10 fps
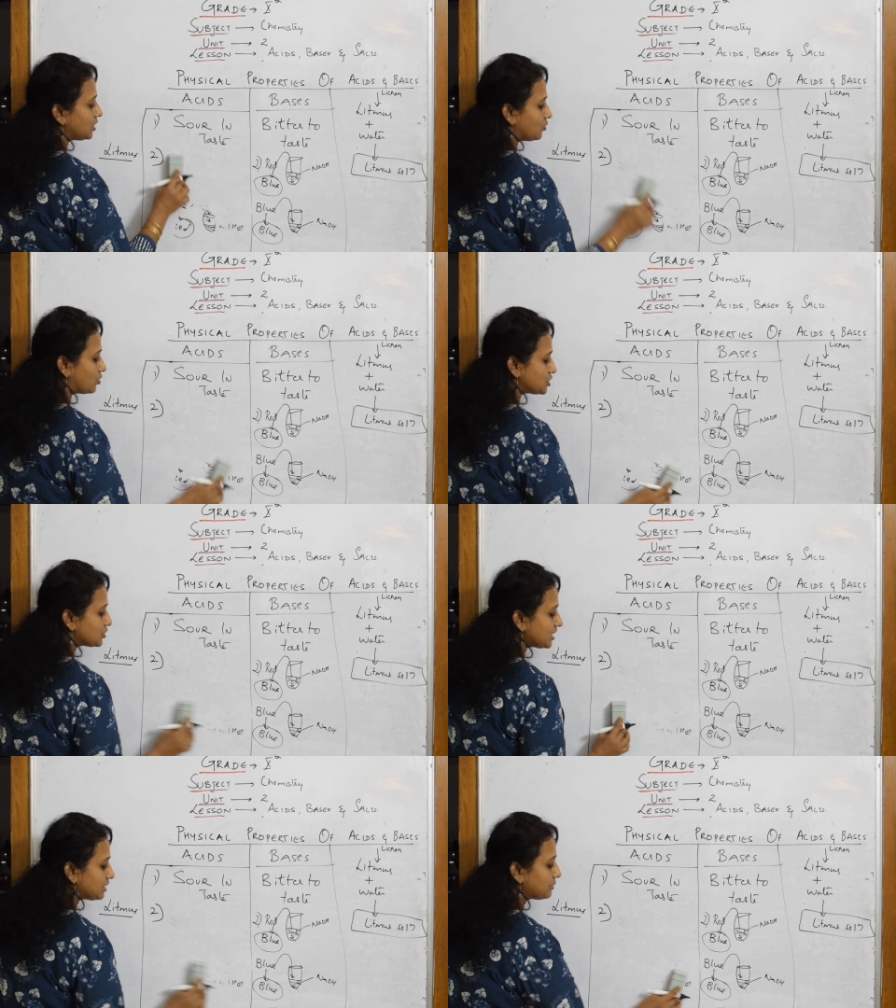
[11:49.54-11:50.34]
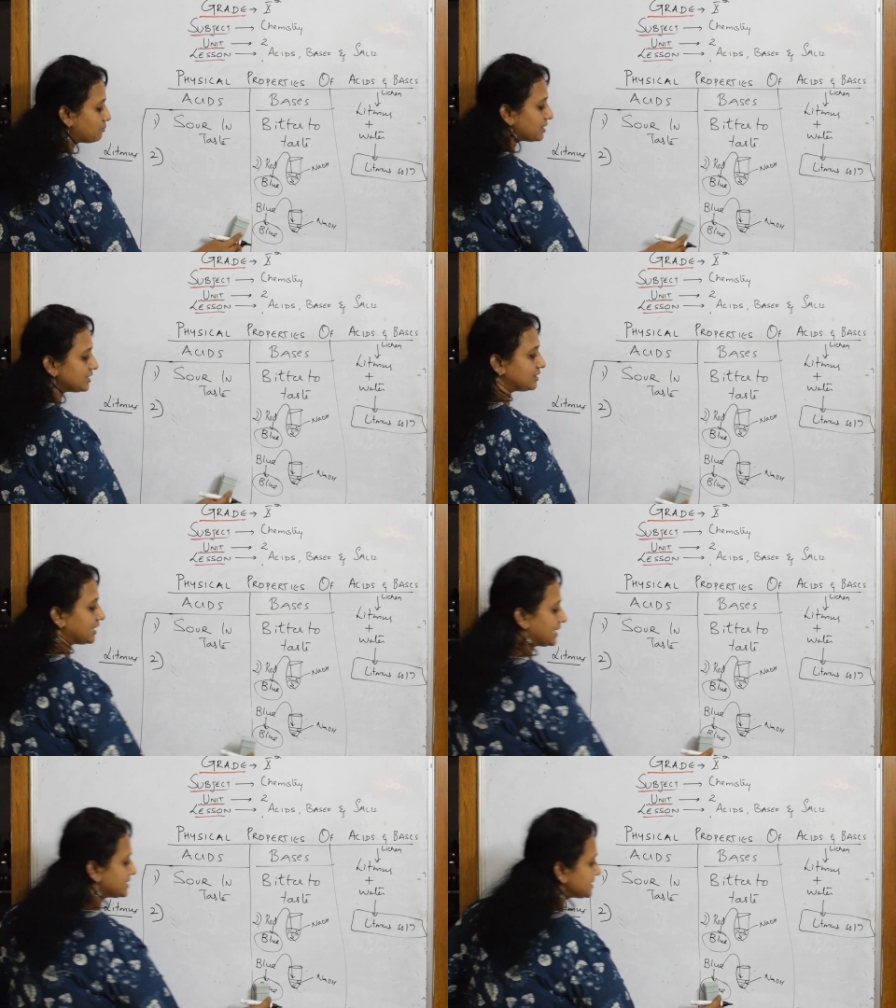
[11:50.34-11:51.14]
what should I remember in
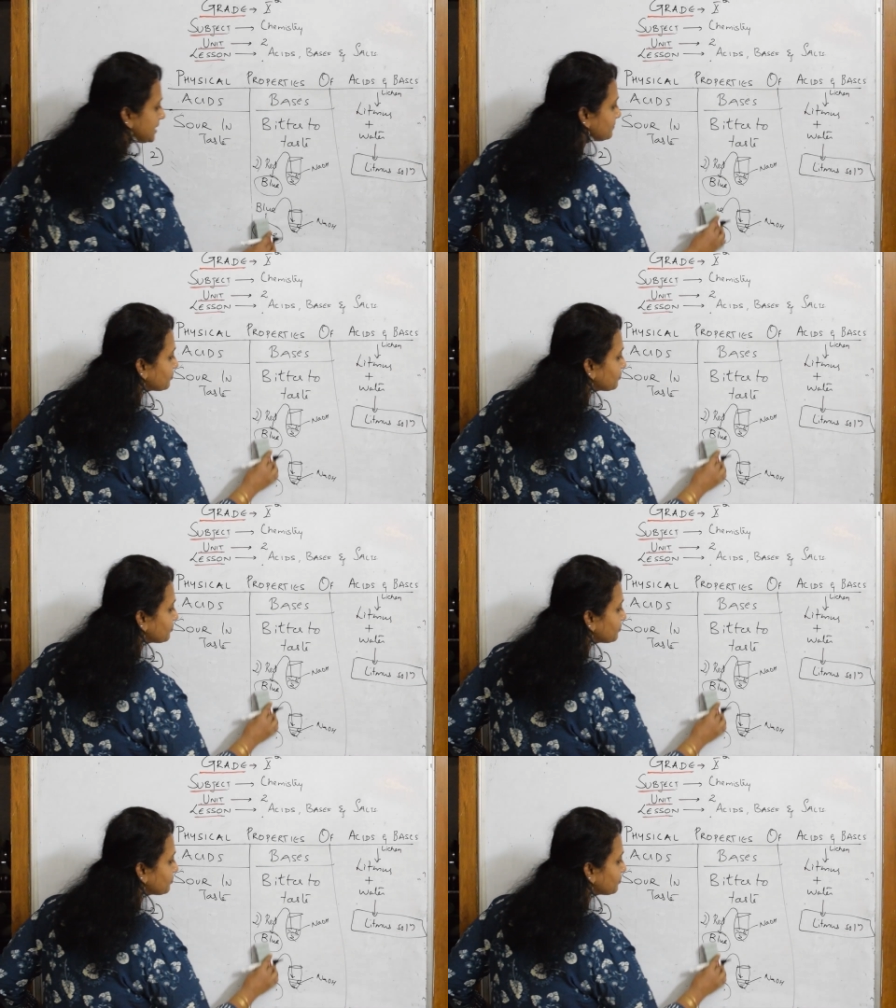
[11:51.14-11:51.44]
the exam?